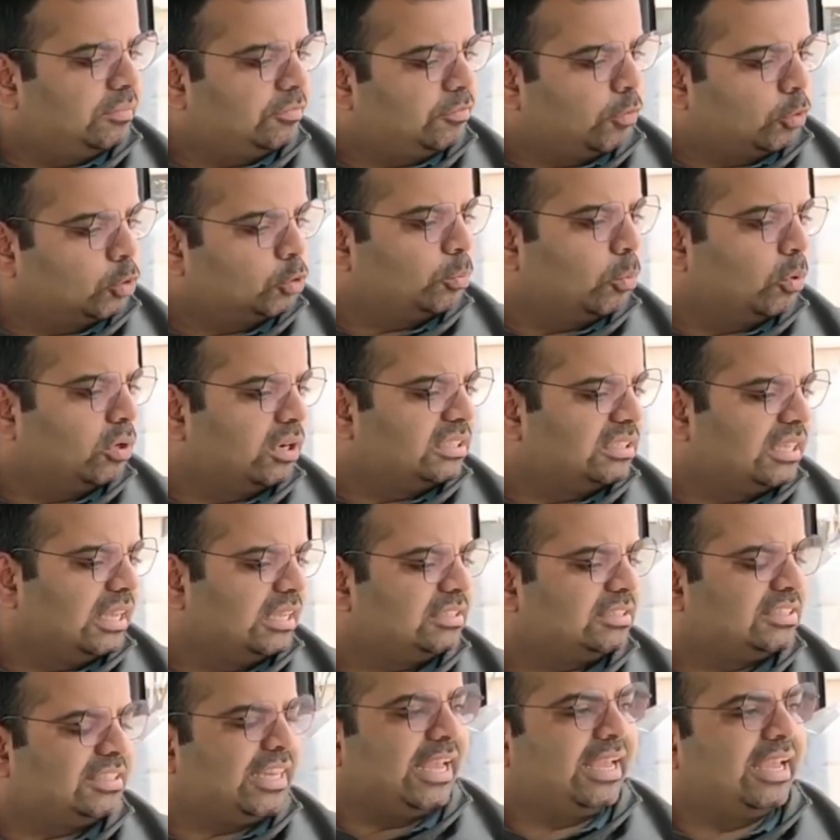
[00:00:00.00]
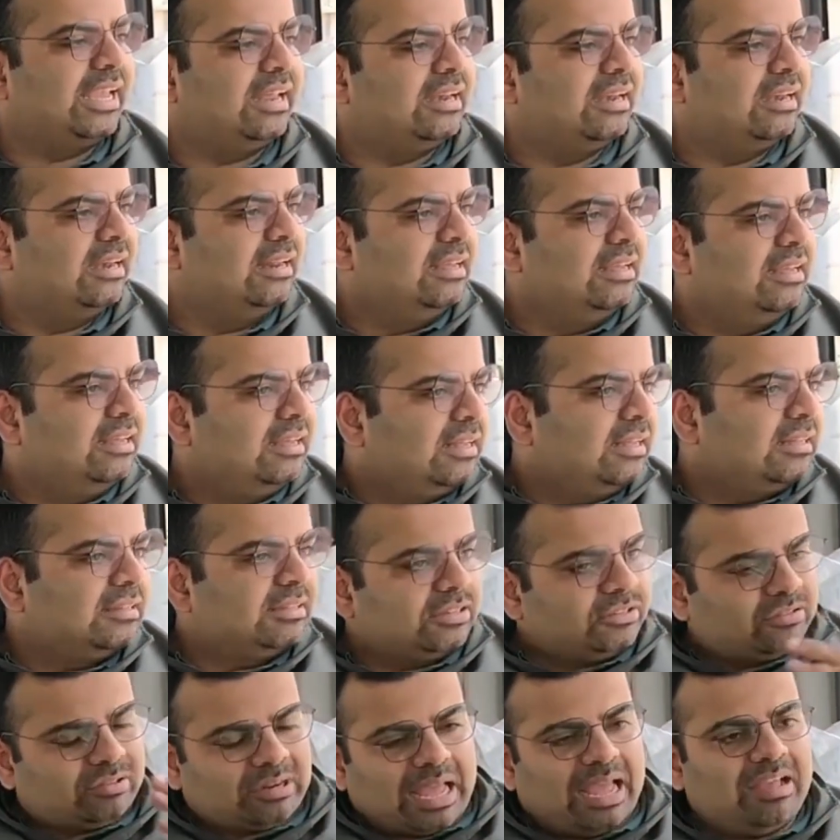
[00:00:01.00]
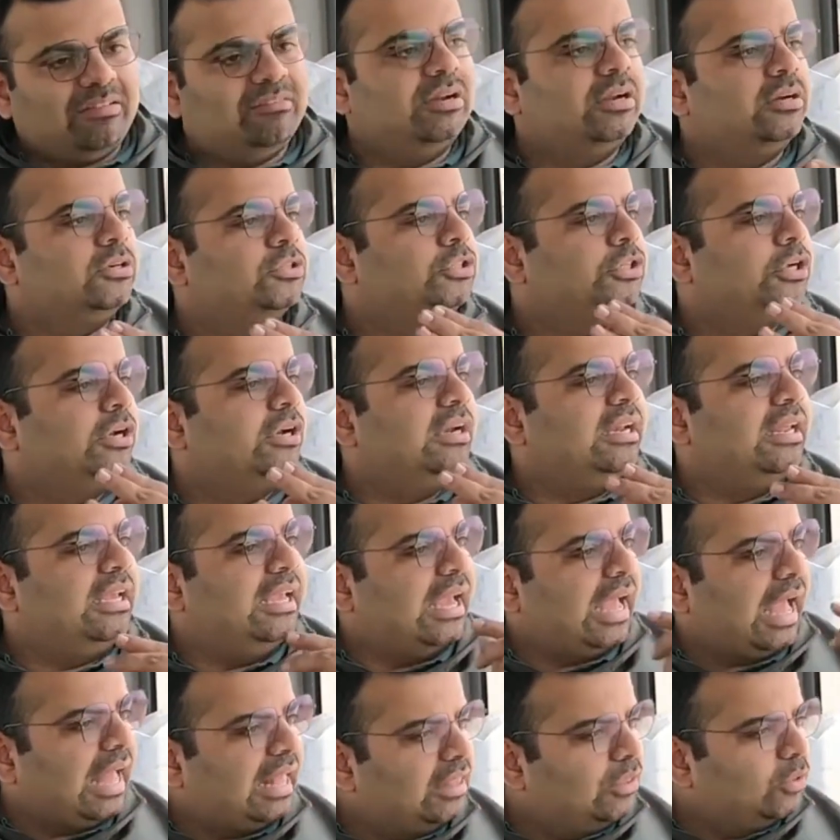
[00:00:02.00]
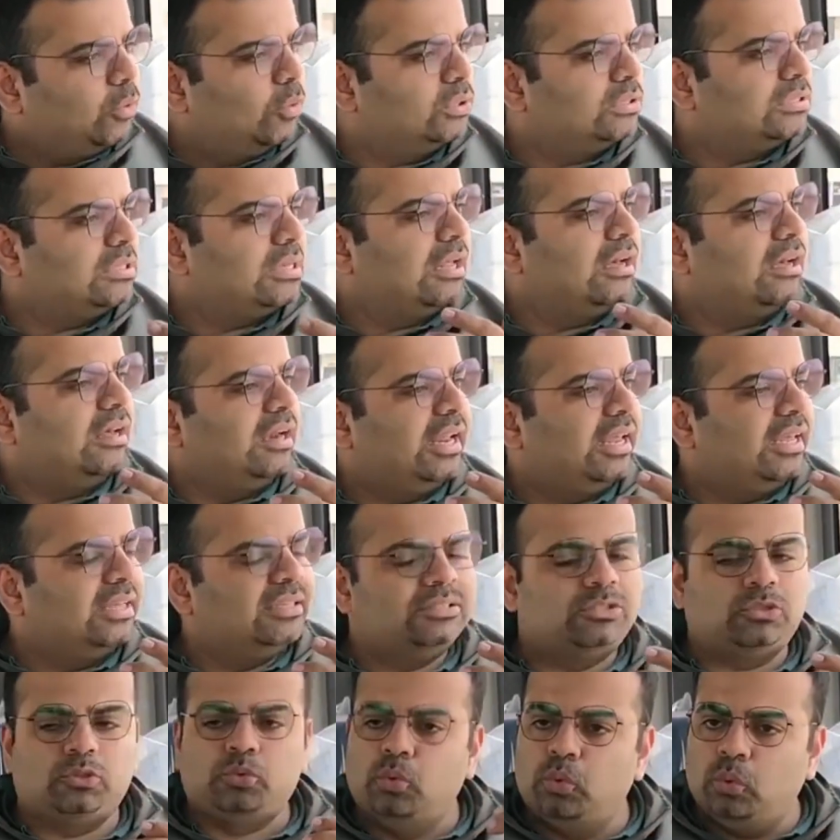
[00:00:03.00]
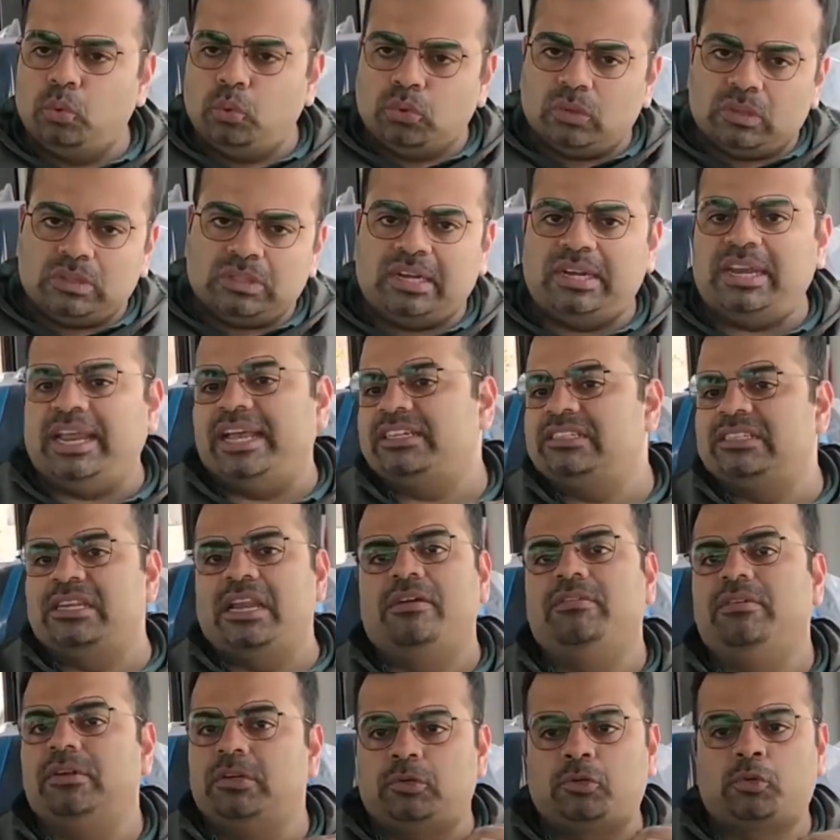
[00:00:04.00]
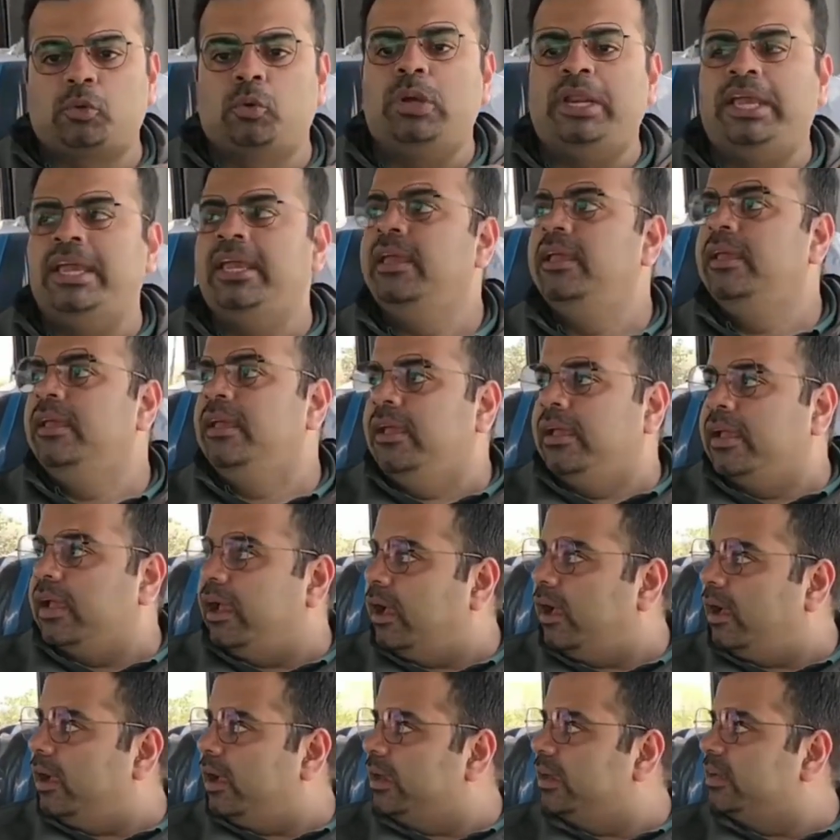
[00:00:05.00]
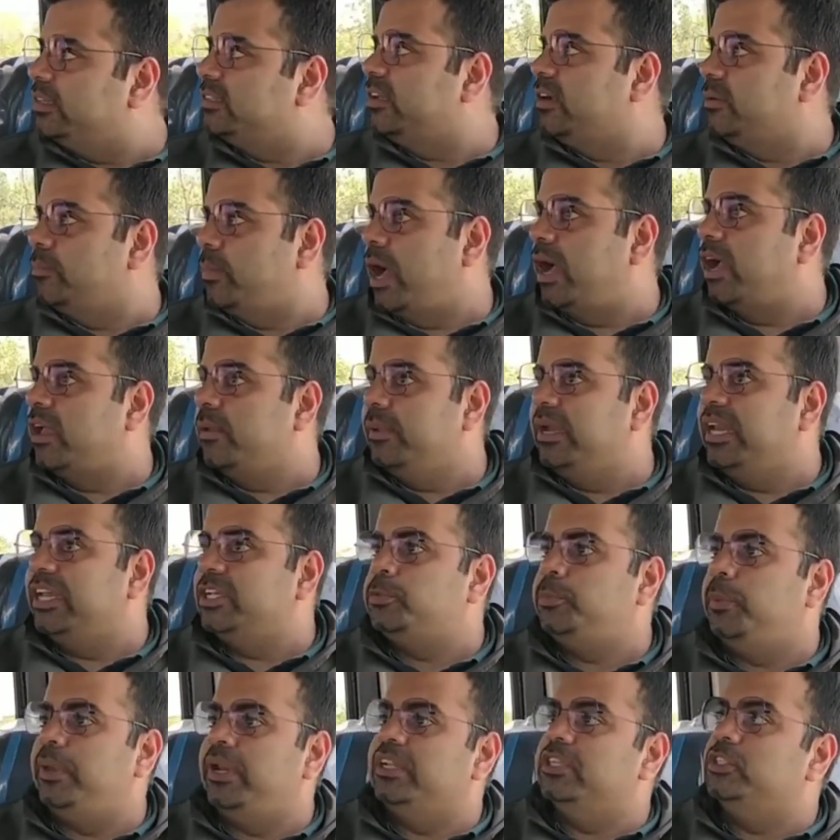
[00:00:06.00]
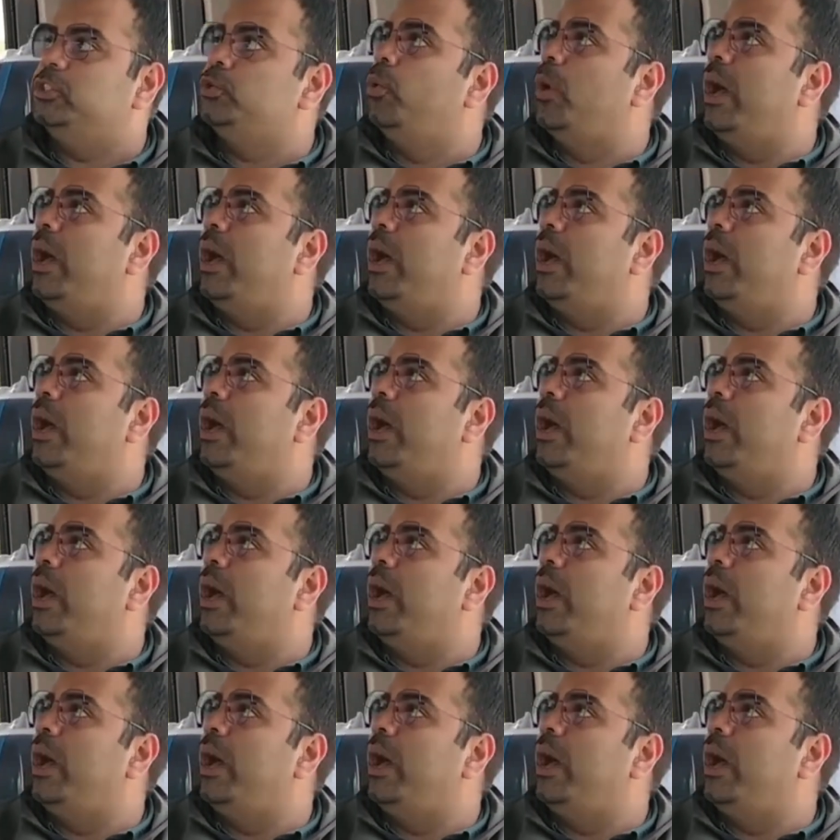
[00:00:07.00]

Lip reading: Force Motors has taken the traveler journey and those learnings to the next level. Truly, it is a remarkable experience.